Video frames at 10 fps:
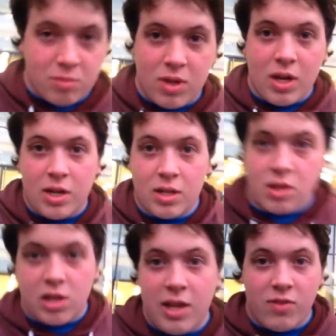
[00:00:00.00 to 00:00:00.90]
going to
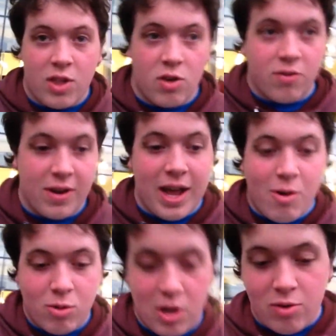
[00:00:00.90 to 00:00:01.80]
leave this off now,
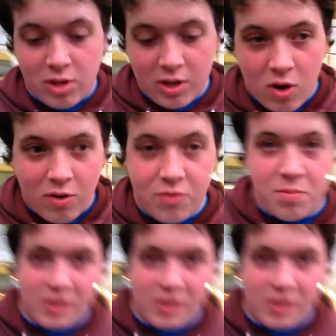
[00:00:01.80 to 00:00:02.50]
closing it off,